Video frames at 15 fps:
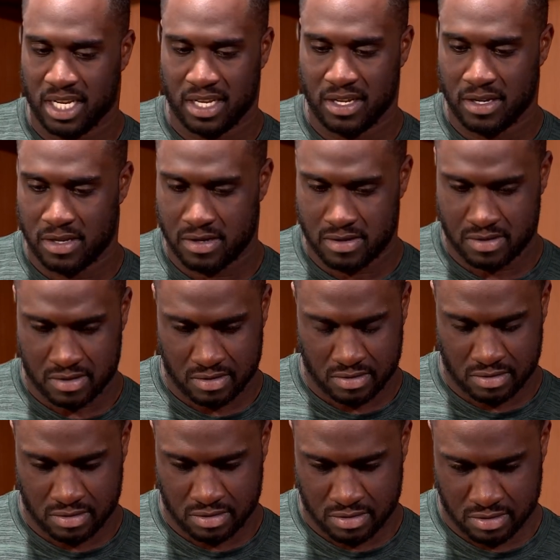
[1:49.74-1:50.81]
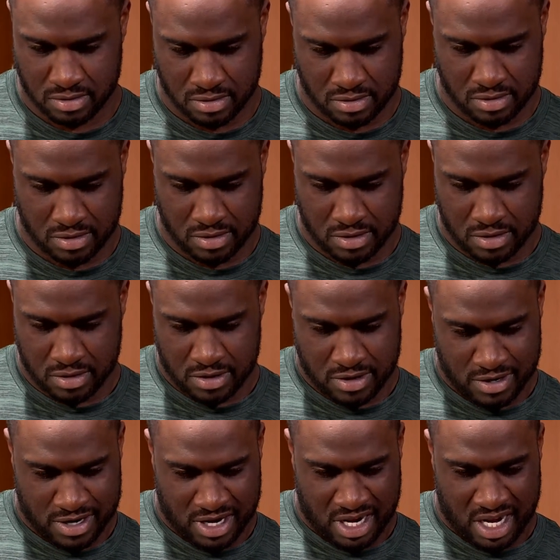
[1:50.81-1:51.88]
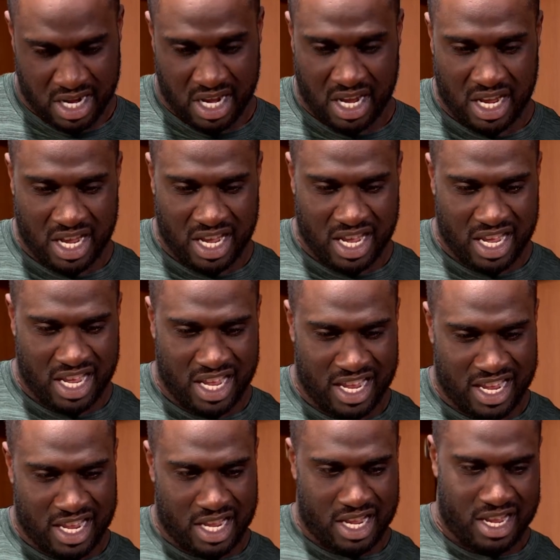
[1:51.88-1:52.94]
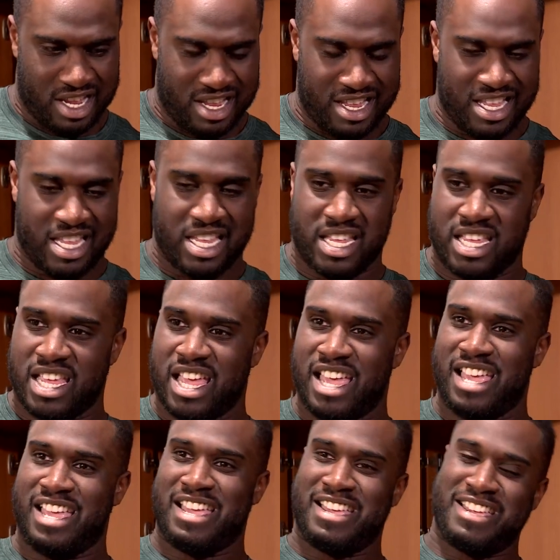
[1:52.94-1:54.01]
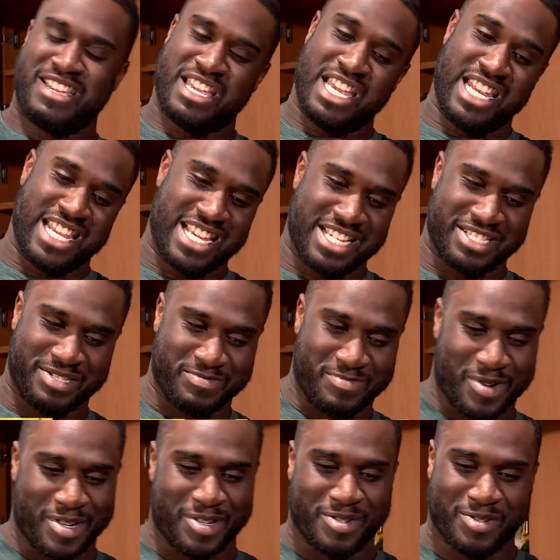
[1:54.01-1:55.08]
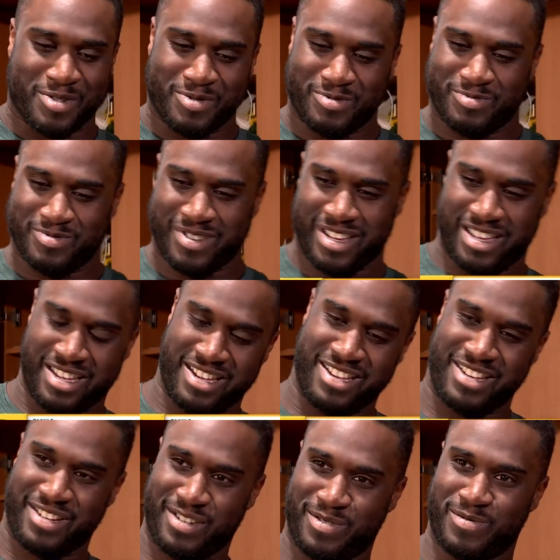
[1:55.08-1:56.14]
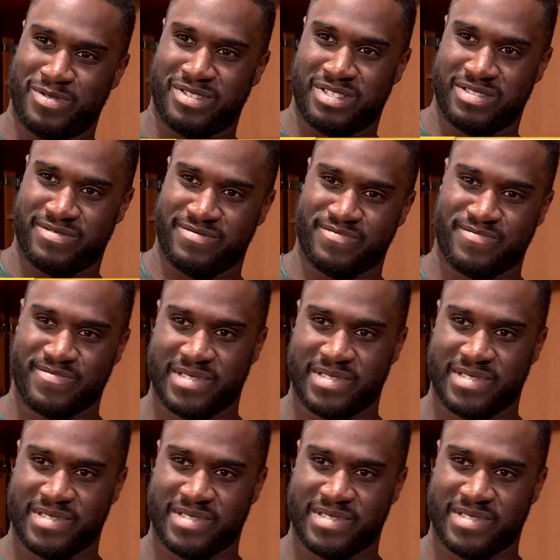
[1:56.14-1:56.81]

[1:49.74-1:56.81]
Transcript: Actually, Yosh, that's quite a bit, isn't it? Reversing everything. Yeah, it is, but, you know, when